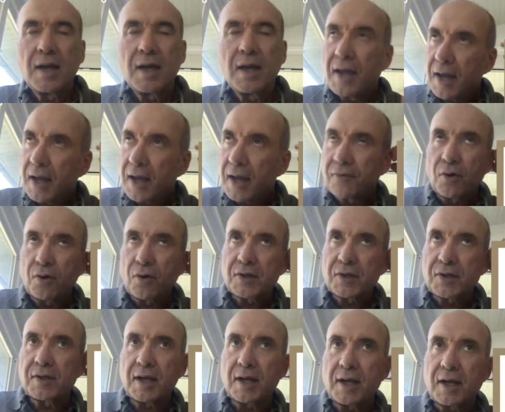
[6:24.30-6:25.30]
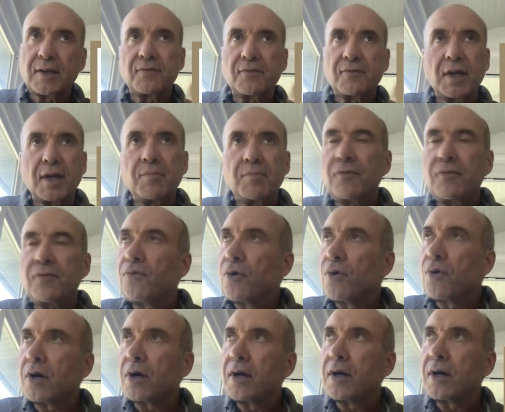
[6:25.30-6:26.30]
And of course, as I've said
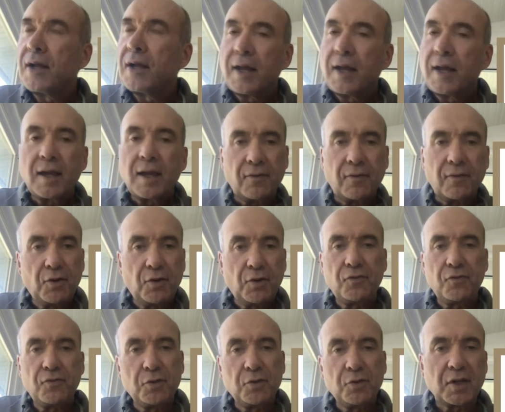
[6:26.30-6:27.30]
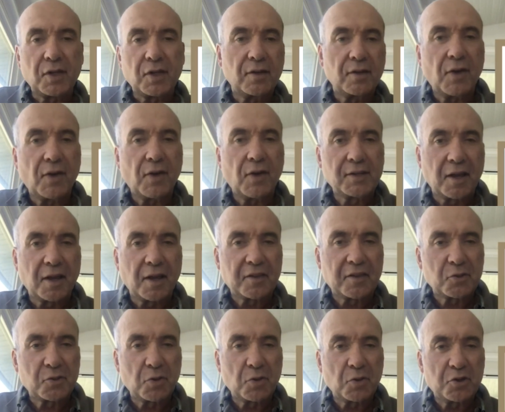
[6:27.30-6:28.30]
before, if you've used a device
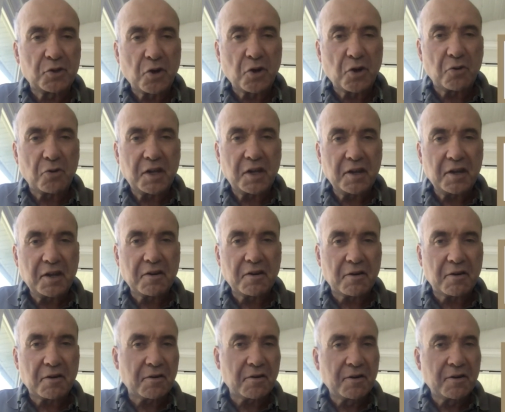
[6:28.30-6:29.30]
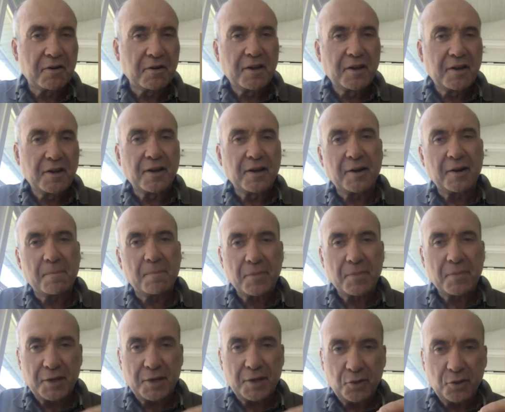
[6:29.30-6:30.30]
like this one shown here,
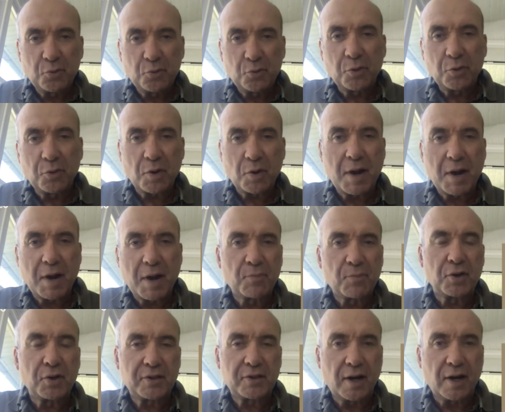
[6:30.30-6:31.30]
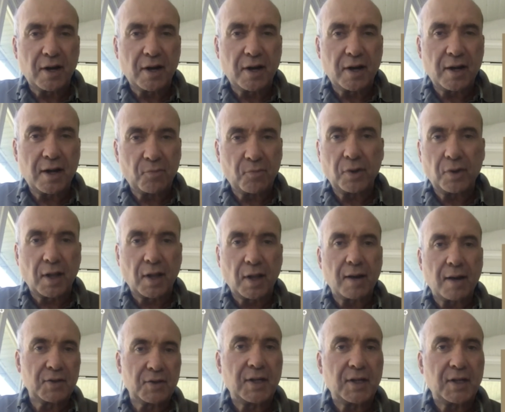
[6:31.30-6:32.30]
um, you will remember a time when
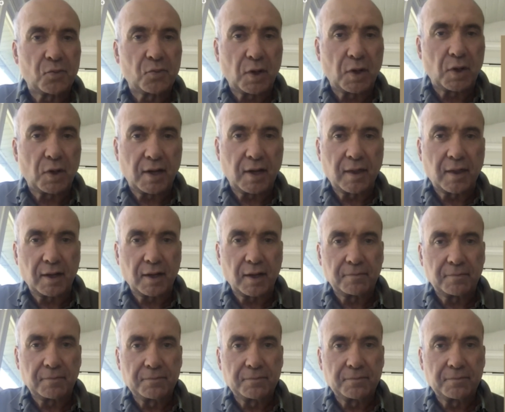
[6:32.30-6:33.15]
Lyme disease wasn't a thing.